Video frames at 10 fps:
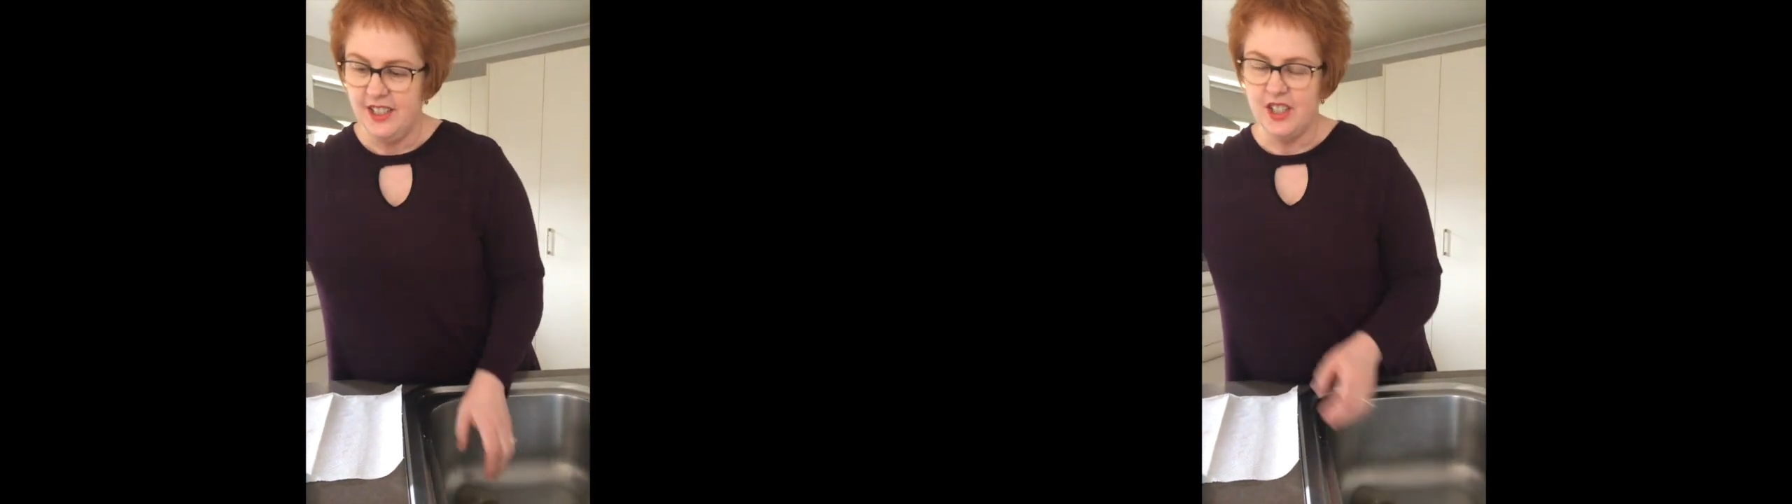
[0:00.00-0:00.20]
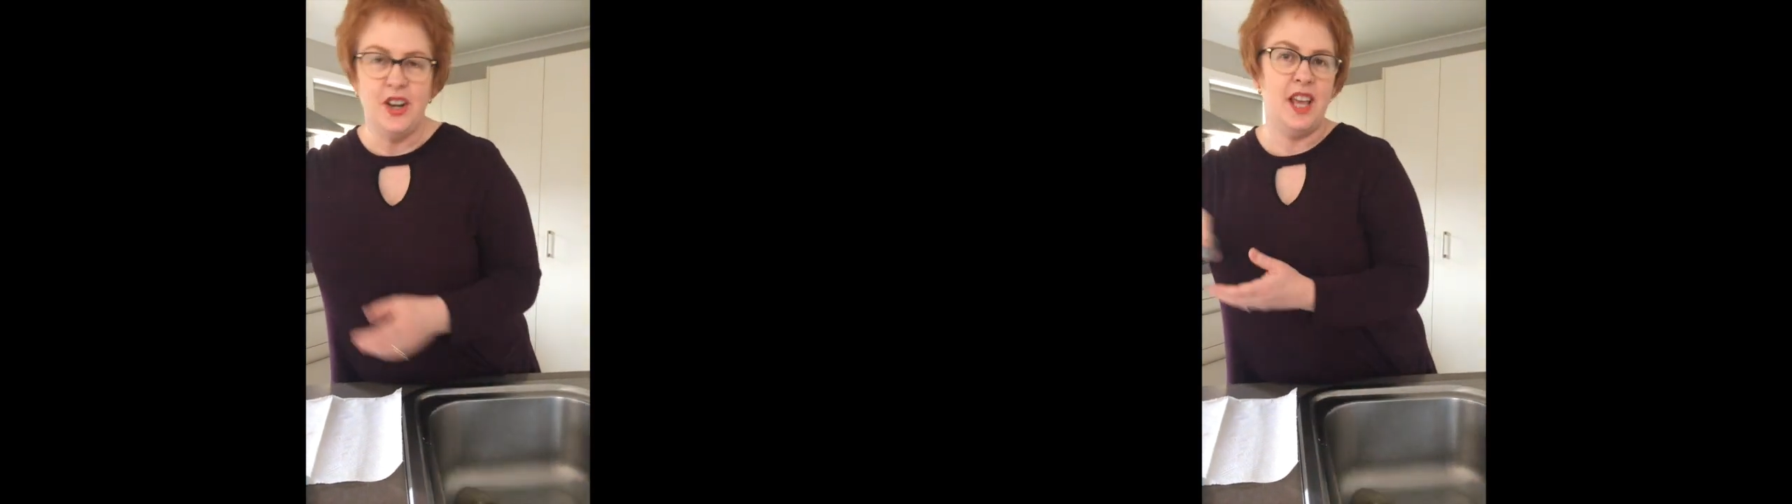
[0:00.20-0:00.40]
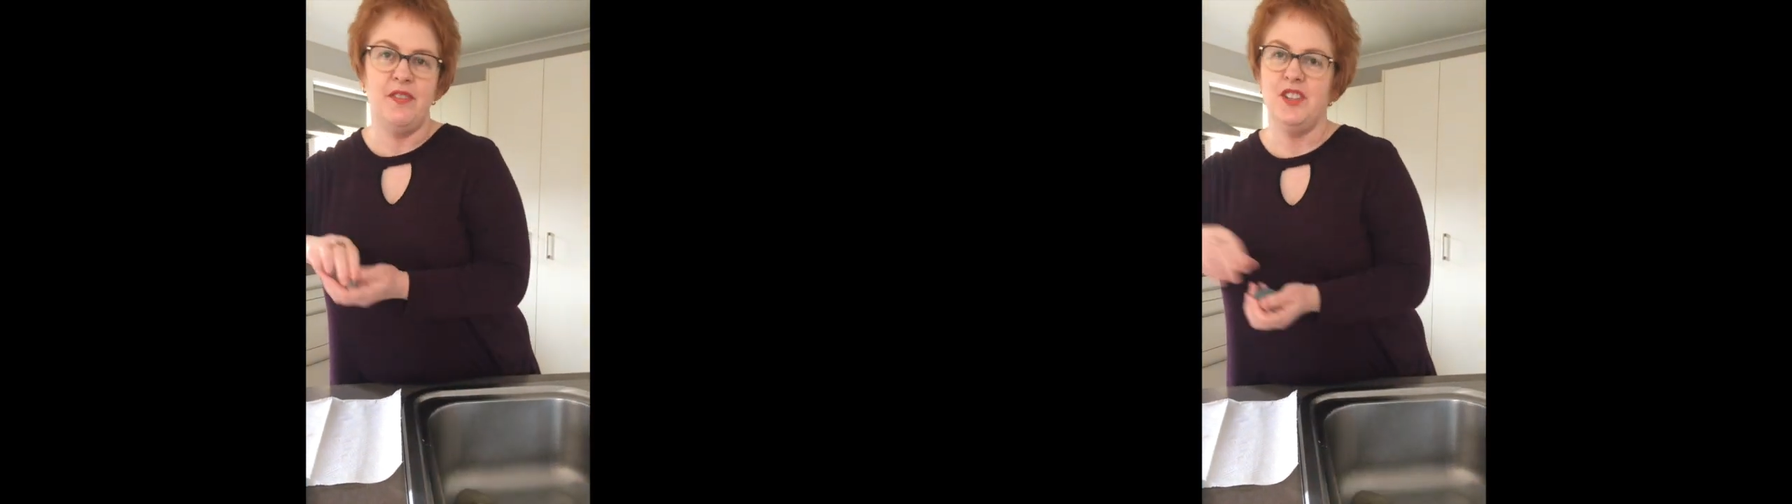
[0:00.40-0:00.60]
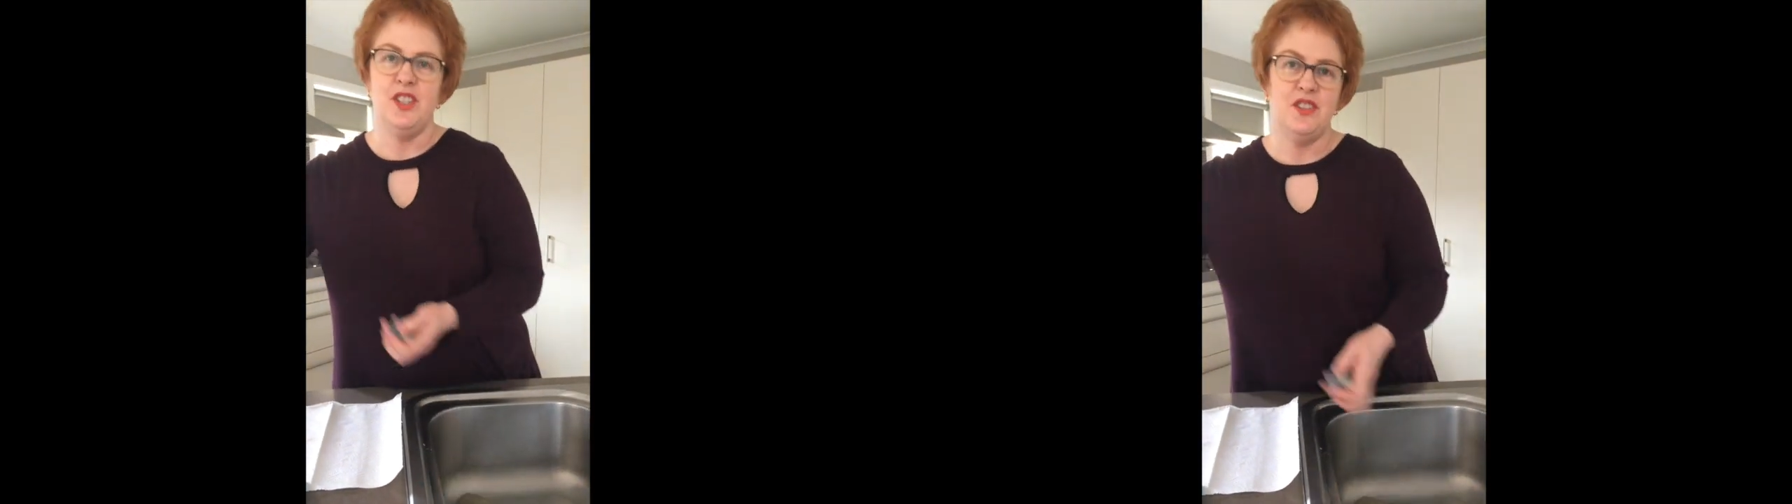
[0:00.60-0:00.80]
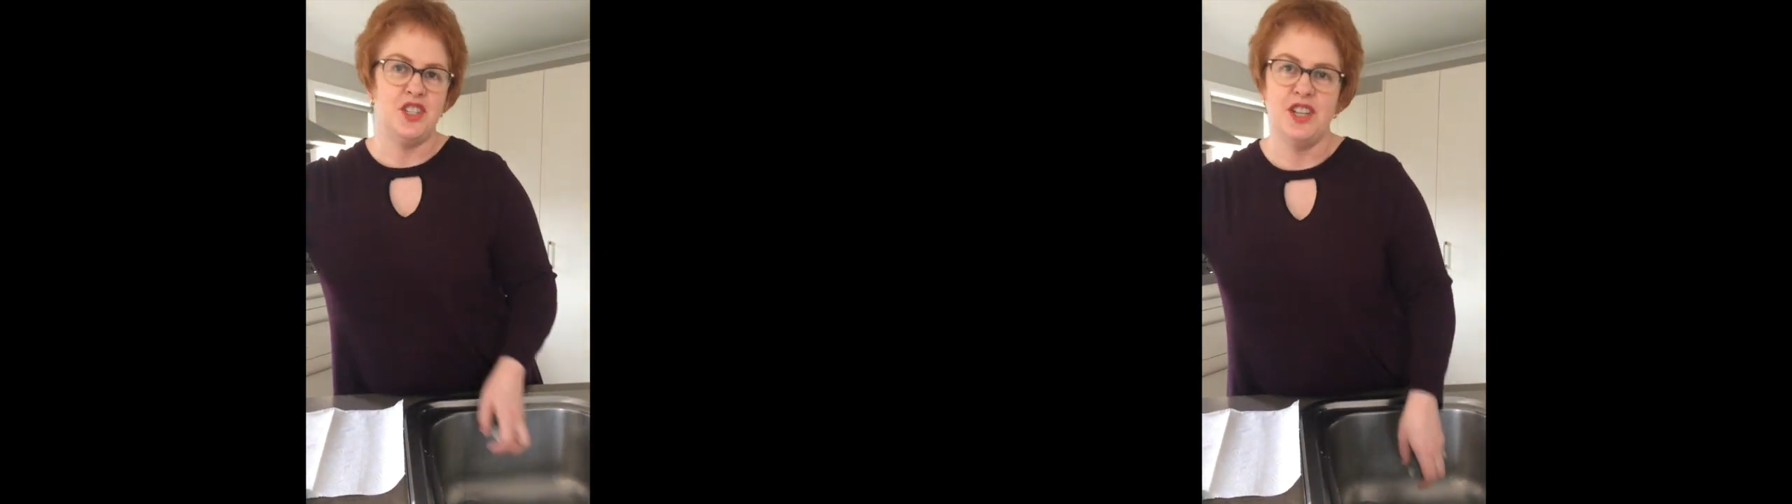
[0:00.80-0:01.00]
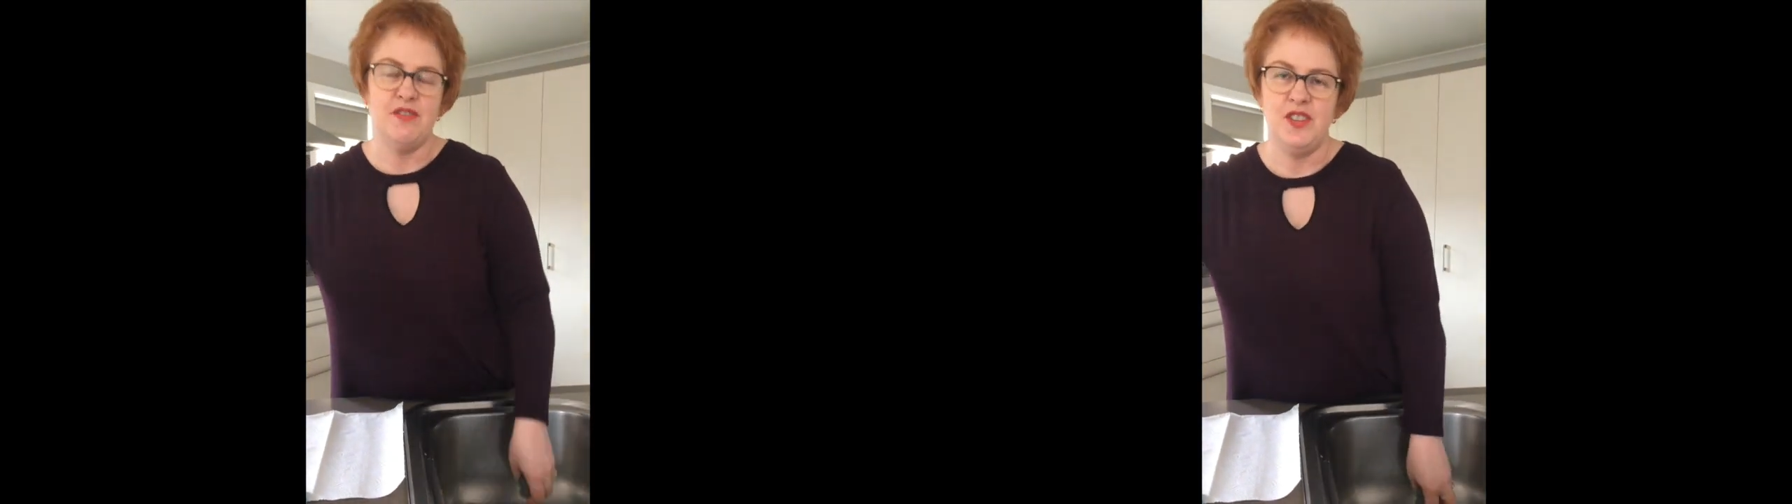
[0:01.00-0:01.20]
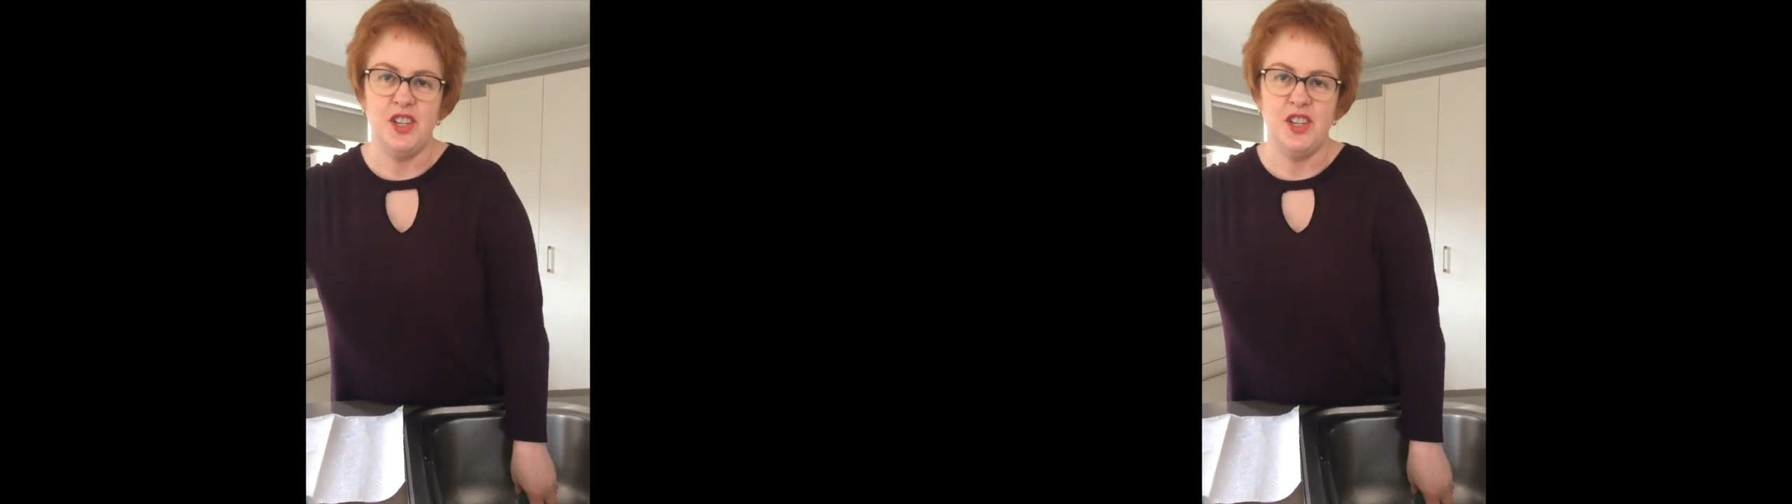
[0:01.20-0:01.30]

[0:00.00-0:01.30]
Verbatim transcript: You don't have to use Jif,